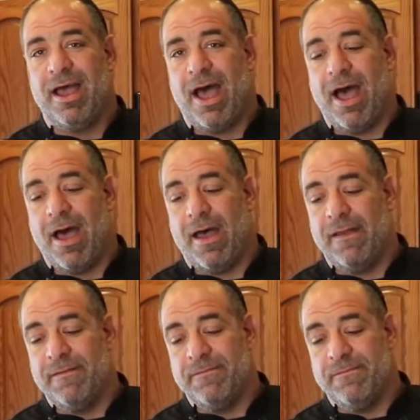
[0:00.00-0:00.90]

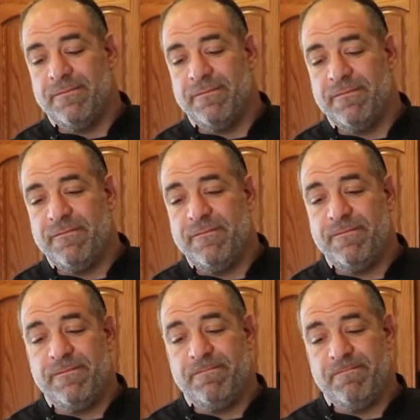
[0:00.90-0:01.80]
I
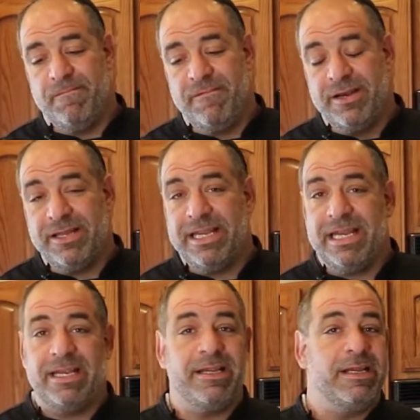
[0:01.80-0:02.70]

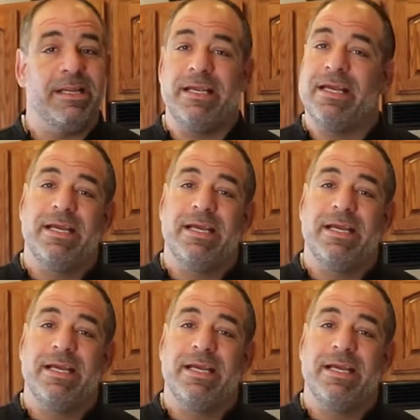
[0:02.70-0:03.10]
really